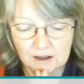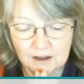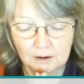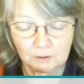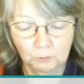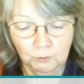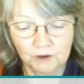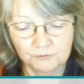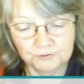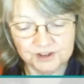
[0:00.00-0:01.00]
if
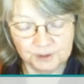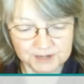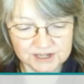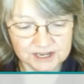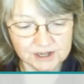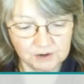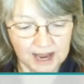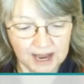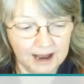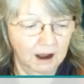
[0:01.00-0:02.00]
somebody says, okay,
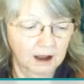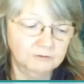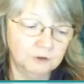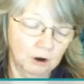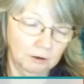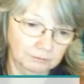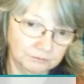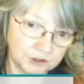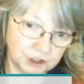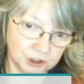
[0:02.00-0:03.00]
I've got
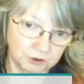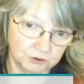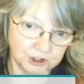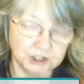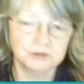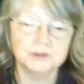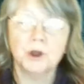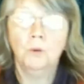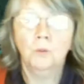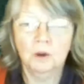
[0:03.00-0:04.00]
shoulder issues, we
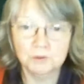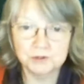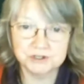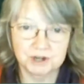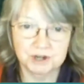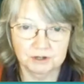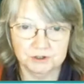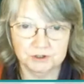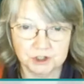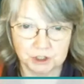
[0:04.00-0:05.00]
will start on the
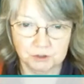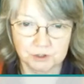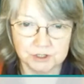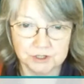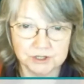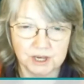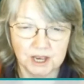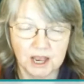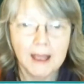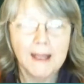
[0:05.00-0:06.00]
shoulders,
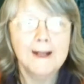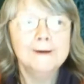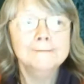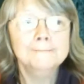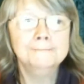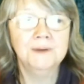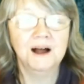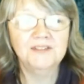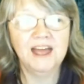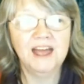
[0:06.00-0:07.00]
but
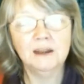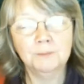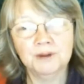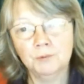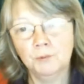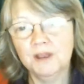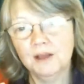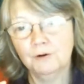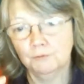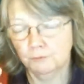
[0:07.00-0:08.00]
it will be,
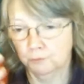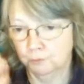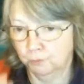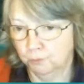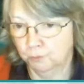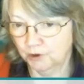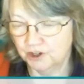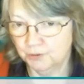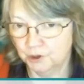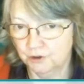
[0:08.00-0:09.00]
what are you
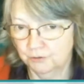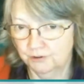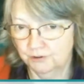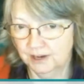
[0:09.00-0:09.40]
feeling?